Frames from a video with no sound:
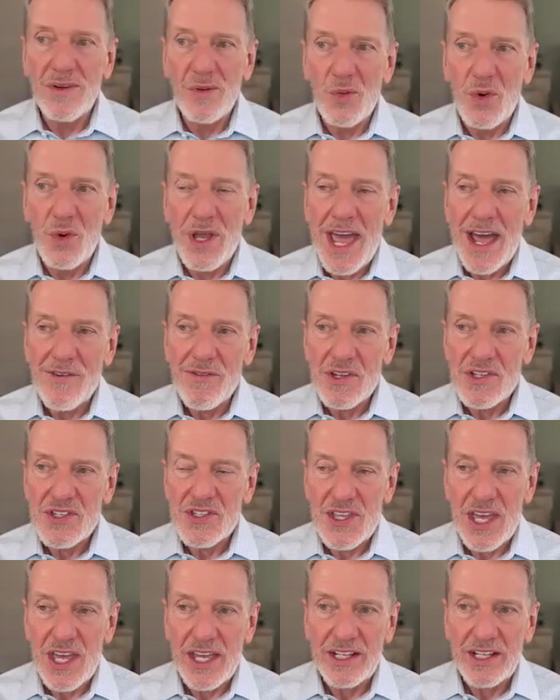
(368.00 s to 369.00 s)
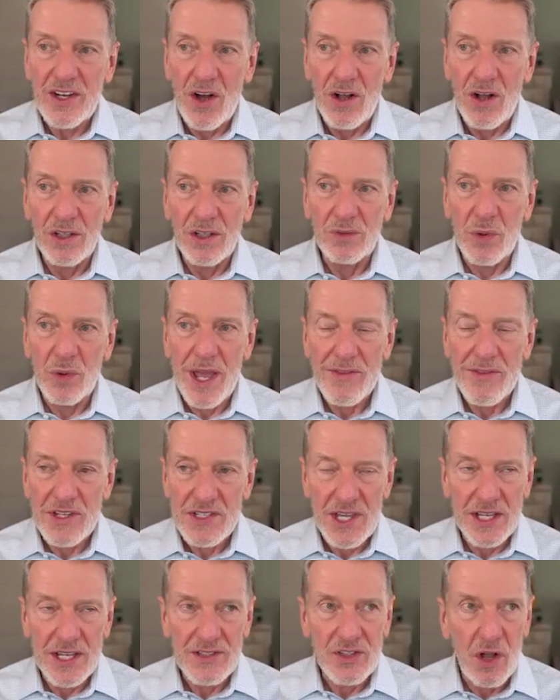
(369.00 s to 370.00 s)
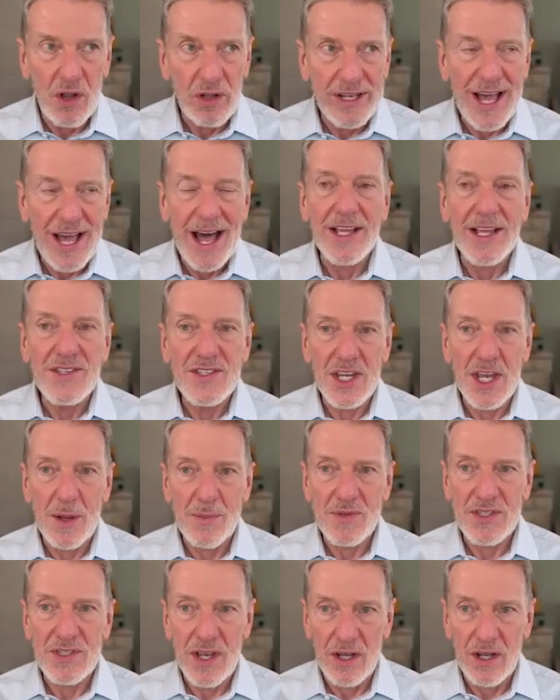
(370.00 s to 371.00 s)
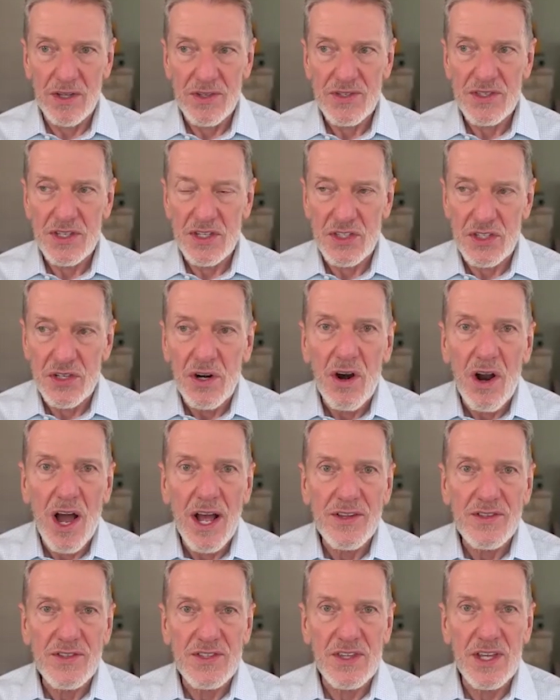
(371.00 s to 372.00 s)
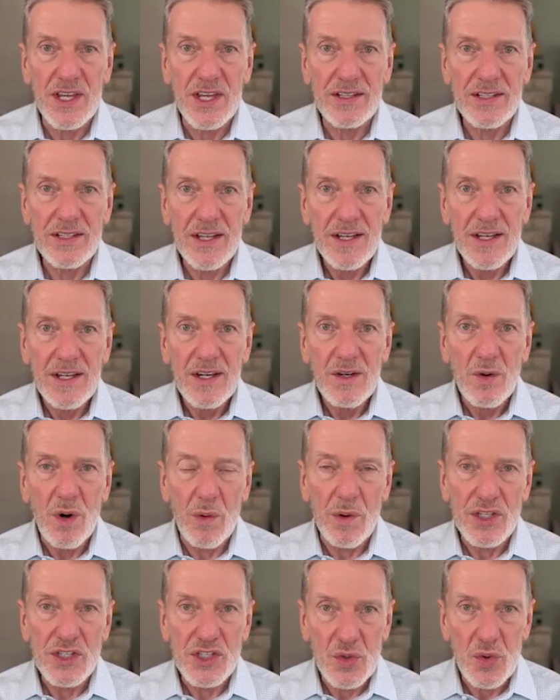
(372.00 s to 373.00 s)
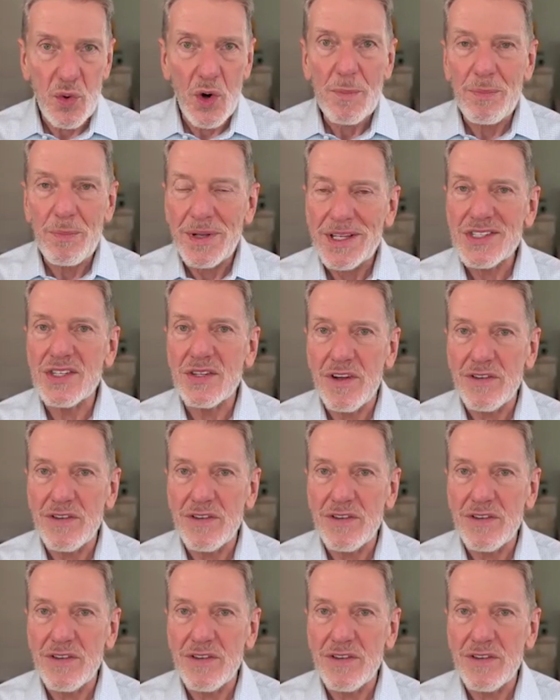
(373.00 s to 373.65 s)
we have these things called concept cells, these neurons where we store bits of